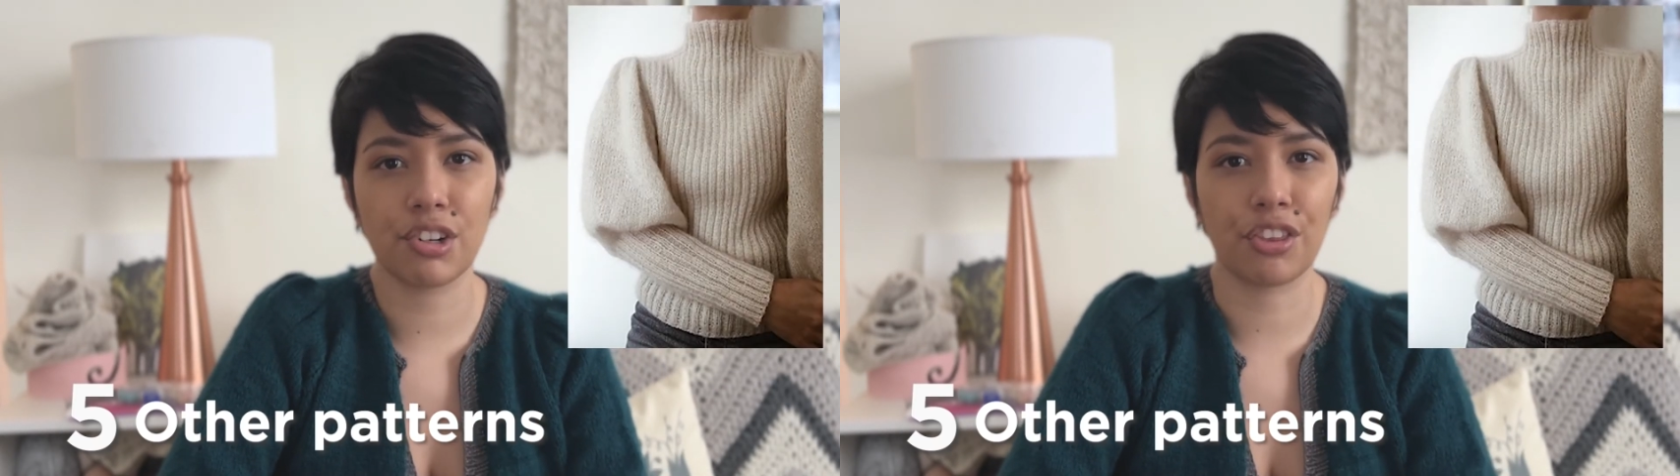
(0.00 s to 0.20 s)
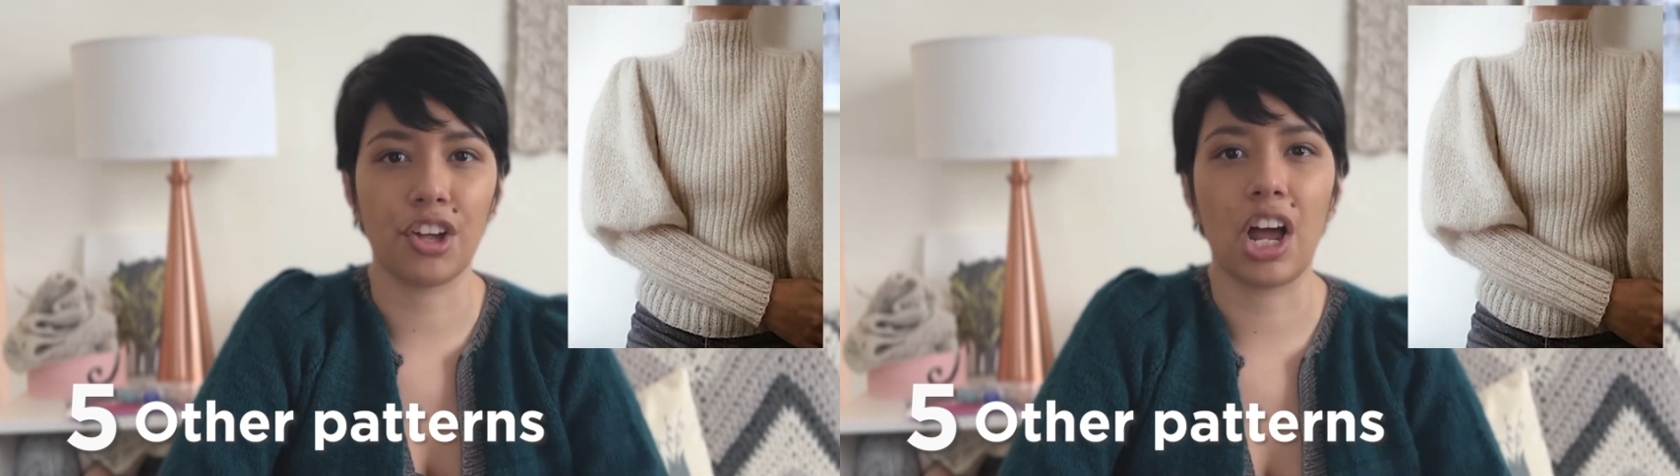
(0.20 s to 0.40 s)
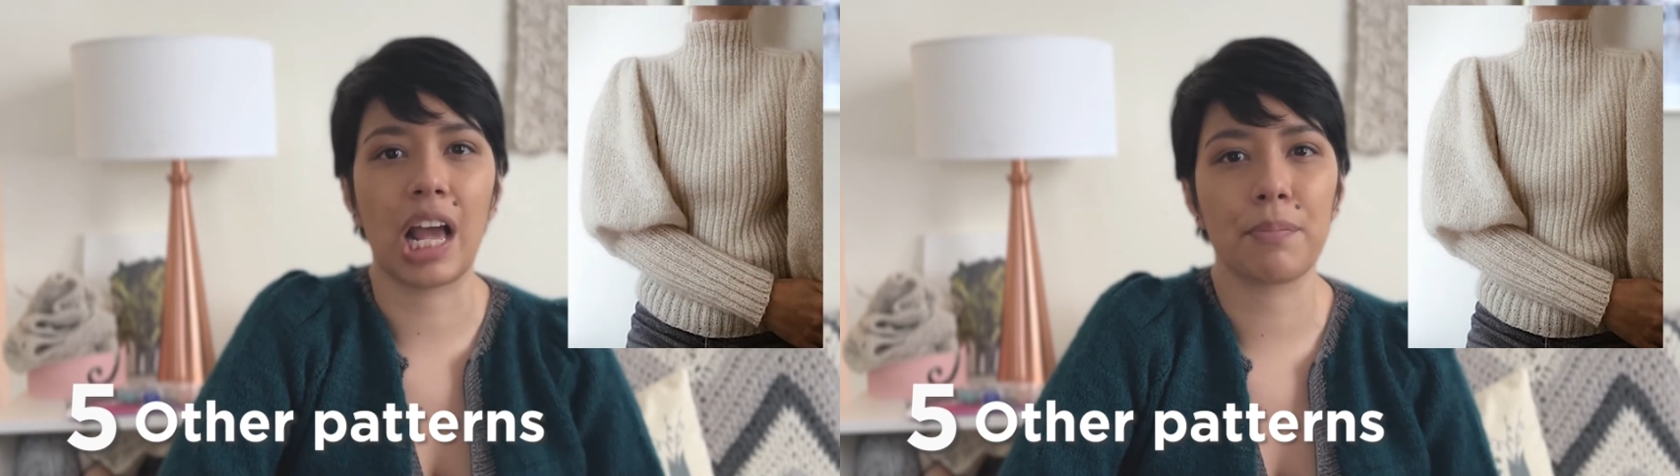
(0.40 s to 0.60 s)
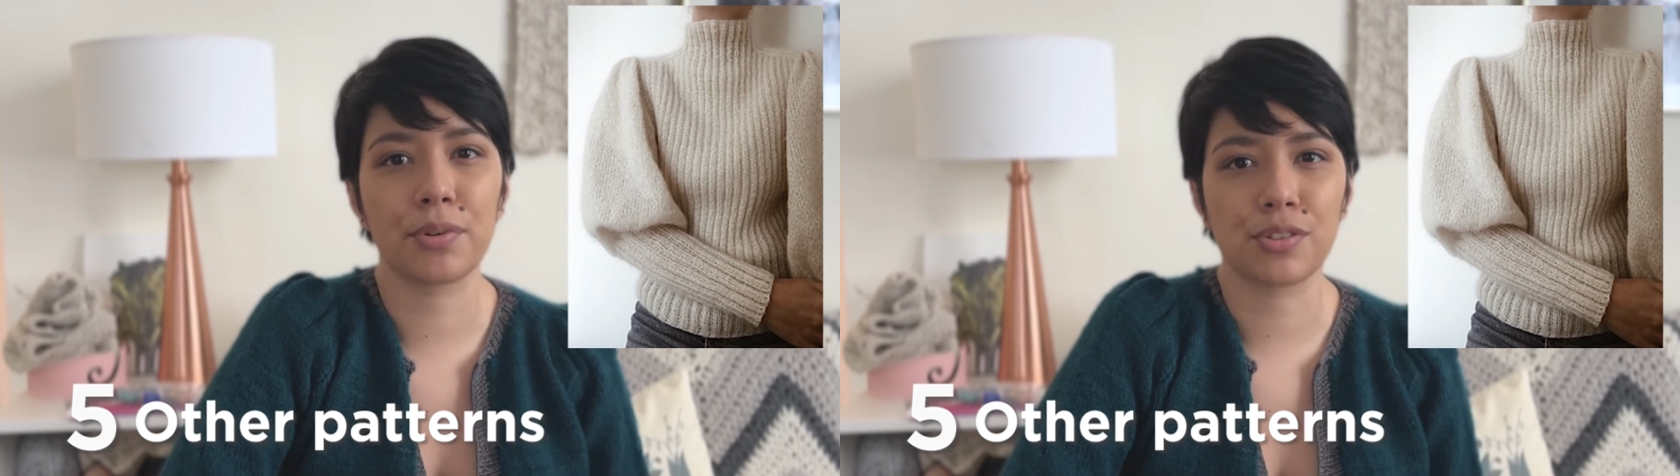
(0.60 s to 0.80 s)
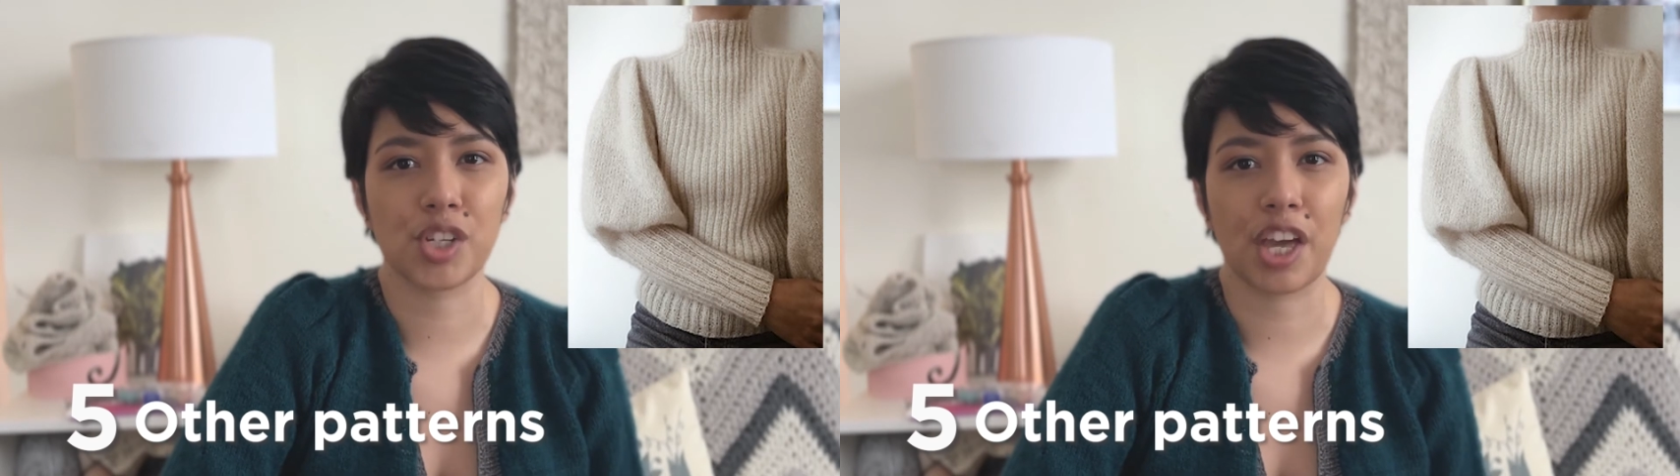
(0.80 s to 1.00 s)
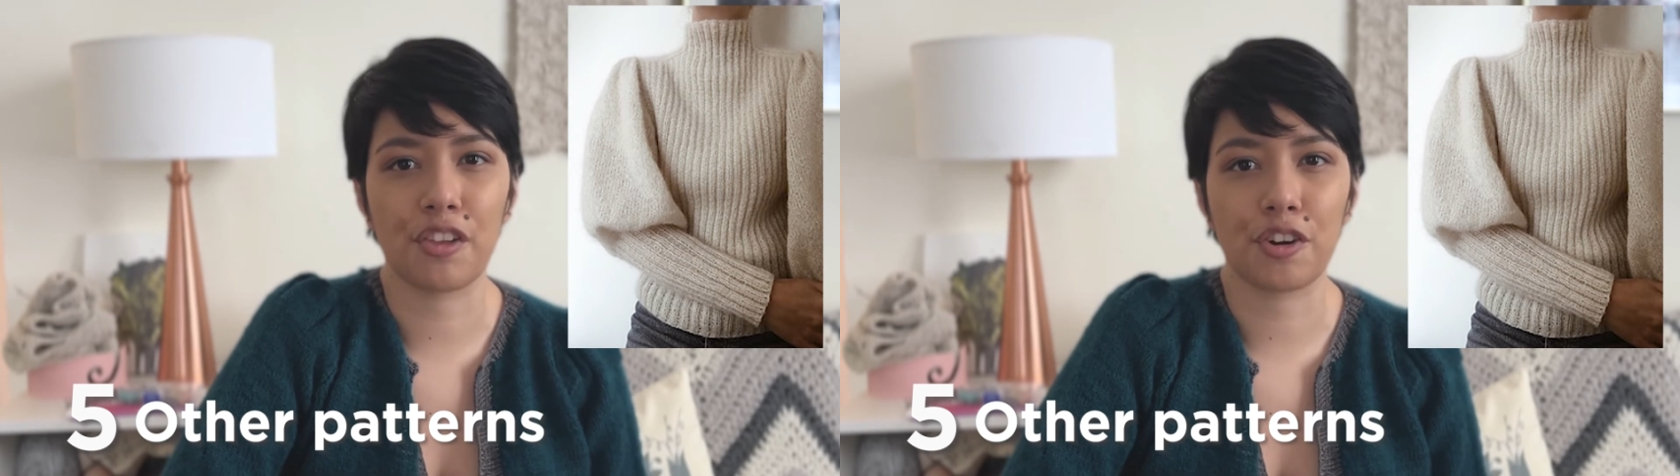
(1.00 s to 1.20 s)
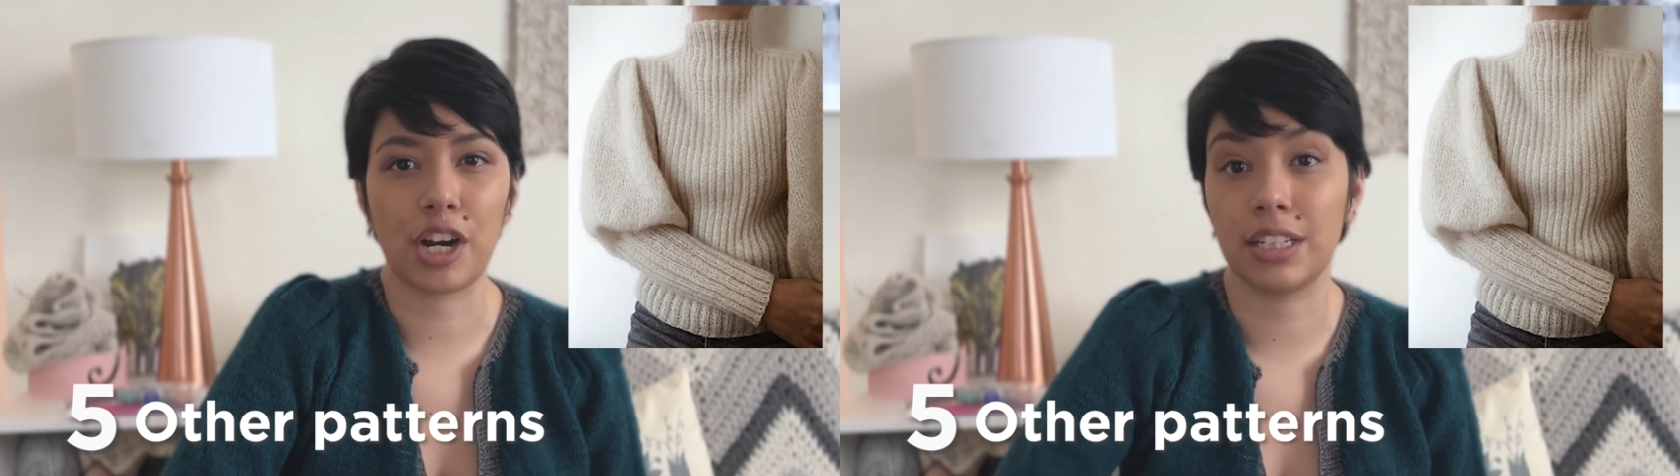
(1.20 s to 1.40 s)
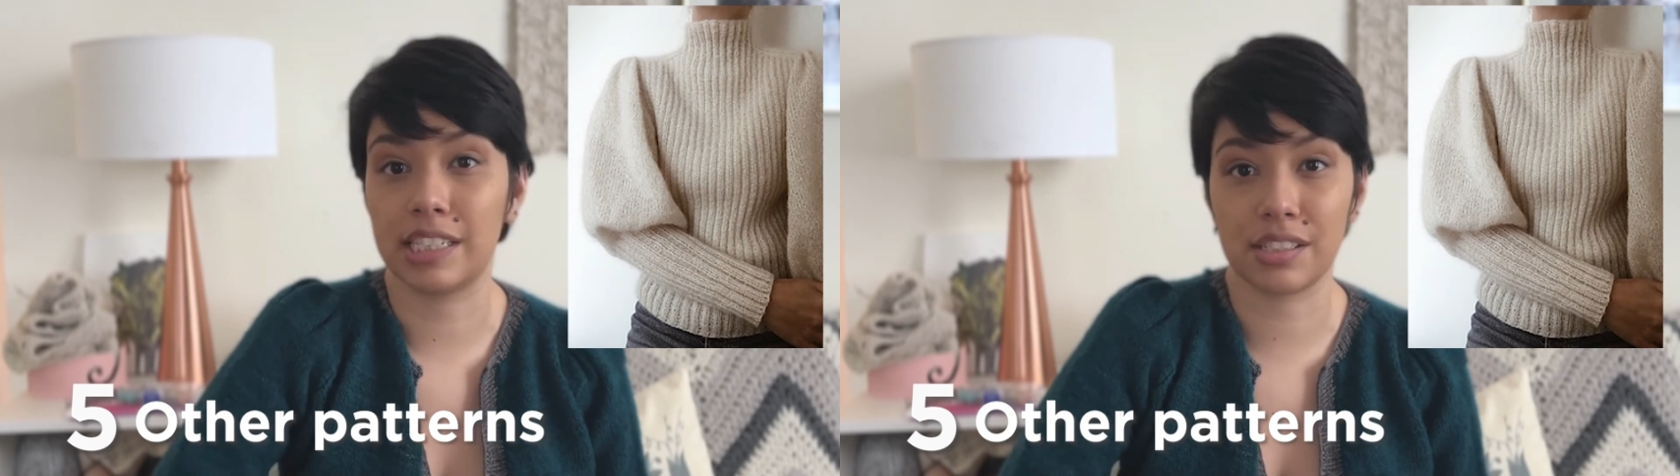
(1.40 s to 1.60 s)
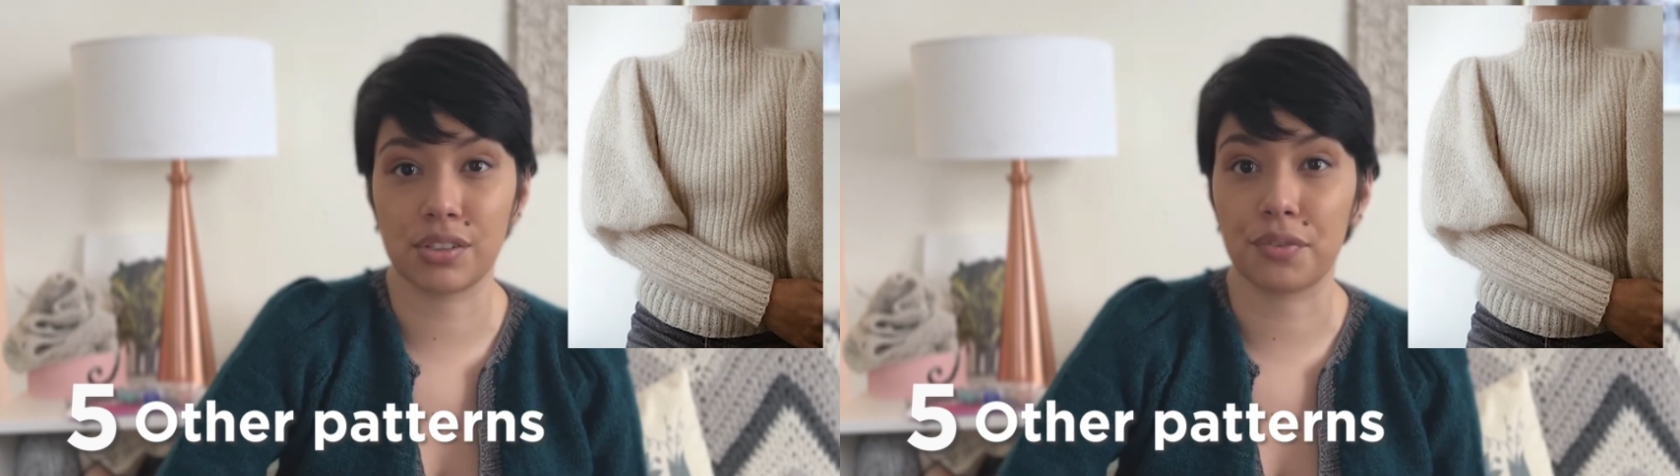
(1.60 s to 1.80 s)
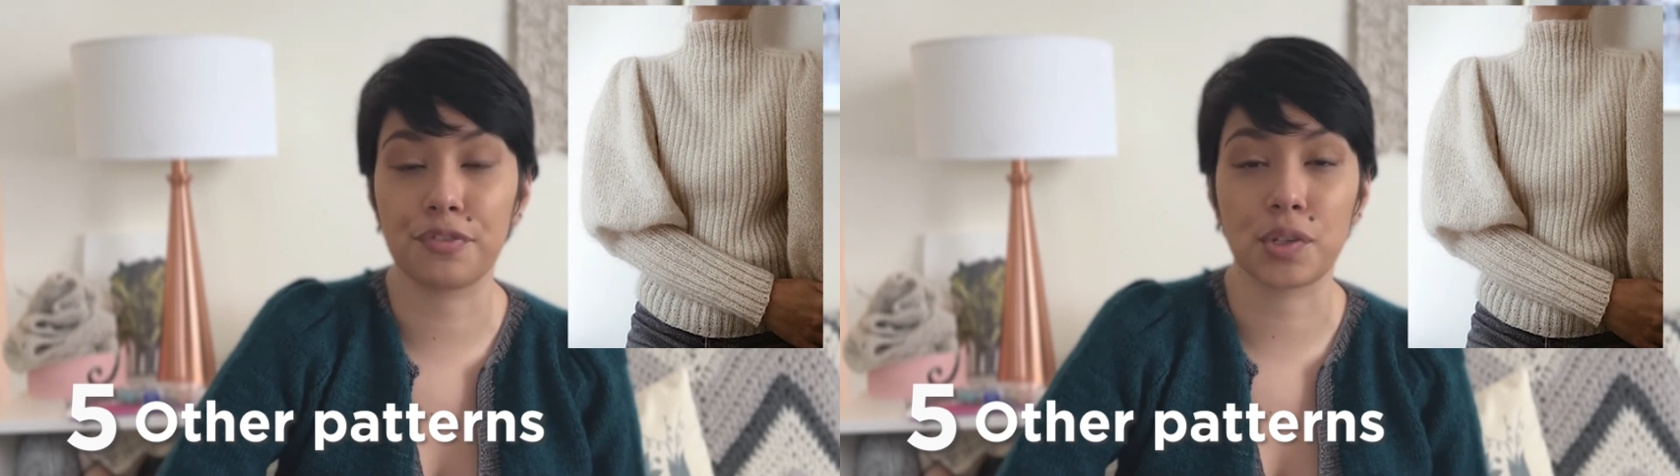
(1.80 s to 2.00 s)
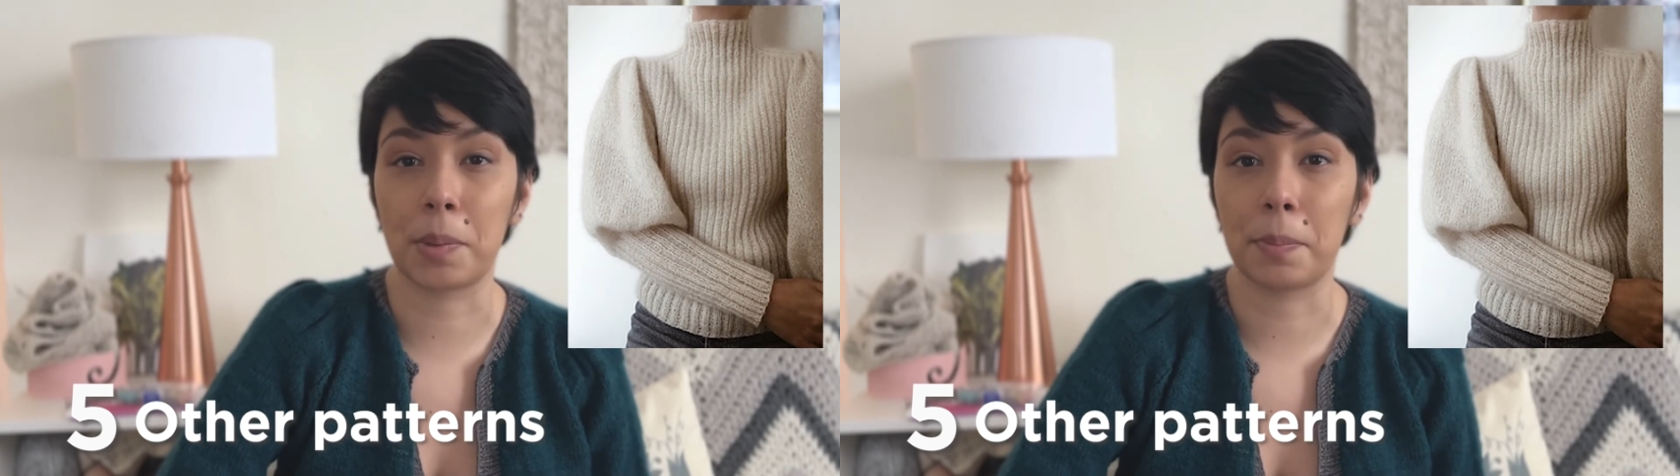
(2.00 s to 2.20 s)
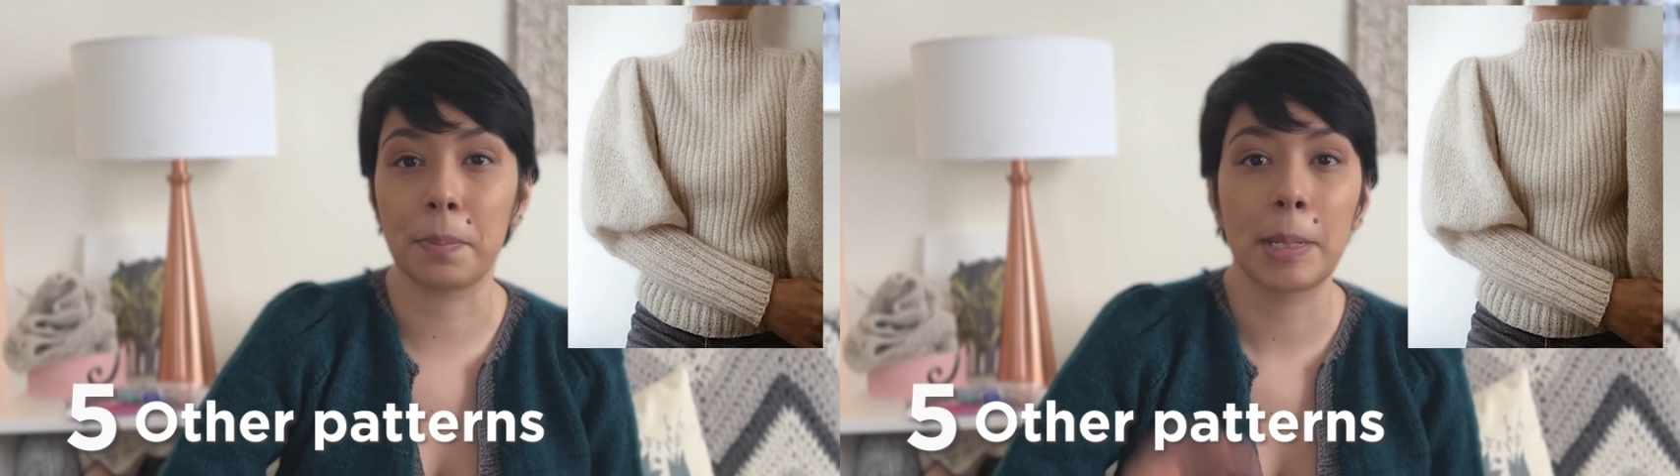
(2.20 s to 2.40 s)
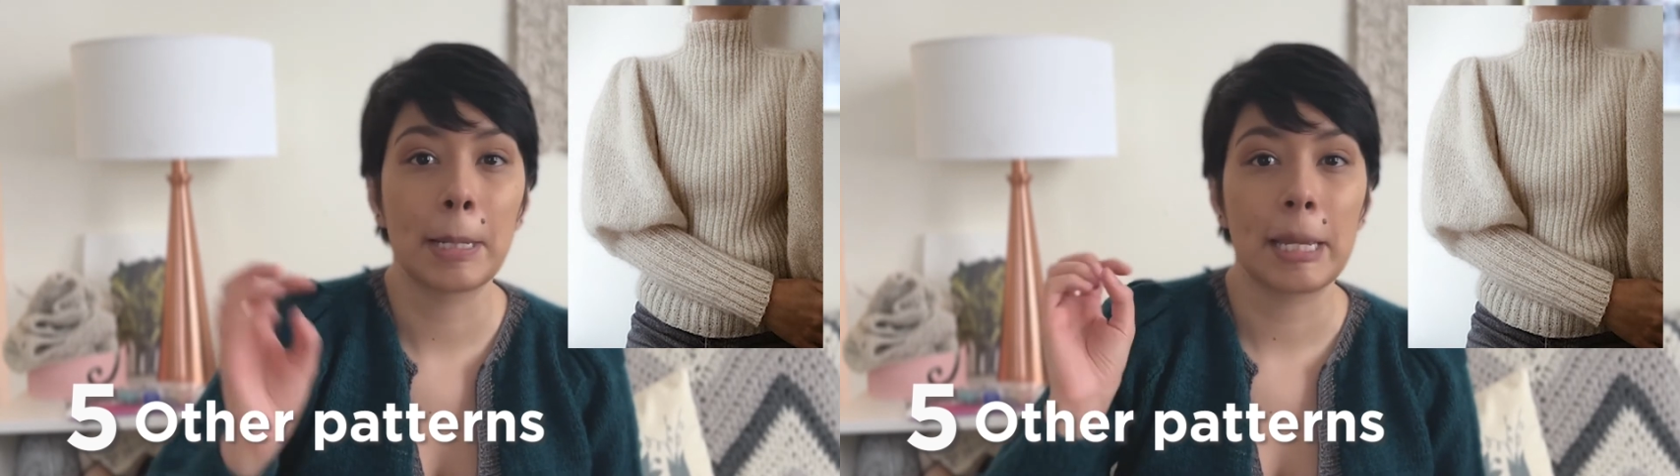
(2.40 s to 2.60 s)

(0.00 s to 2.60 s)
I thought I'd put together a list of some